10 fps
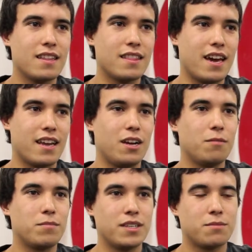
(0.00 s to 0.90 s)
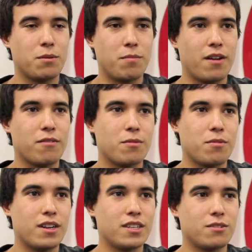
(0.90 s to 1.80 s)
that helped us prepare for the
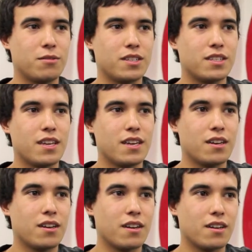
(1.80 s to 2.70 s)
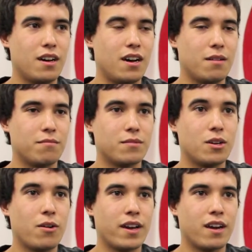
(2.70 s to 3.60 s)
project was
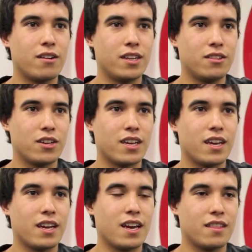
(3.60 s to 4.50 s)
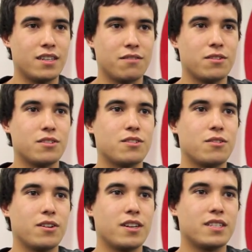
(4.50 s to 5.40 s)
going out and looking at the different
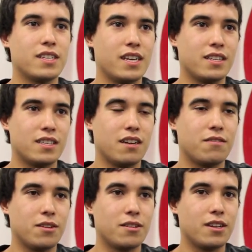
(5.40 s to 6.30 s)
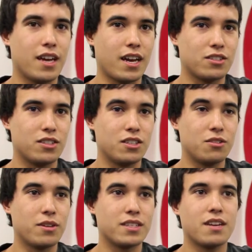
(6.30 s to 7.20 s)
stores and stuff, and actually
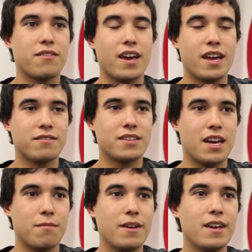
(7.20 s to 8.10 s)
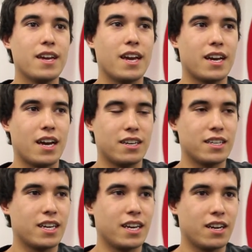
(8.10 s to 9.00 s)
doing stuff ahead of time and kind
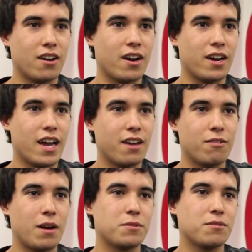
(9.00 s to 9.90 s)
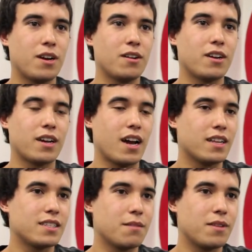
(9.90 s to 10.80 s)
of getting our head wrapped around our
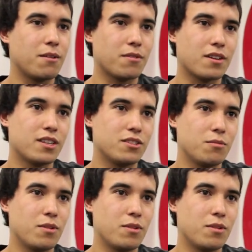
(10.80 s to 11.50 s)
concept that we're going to do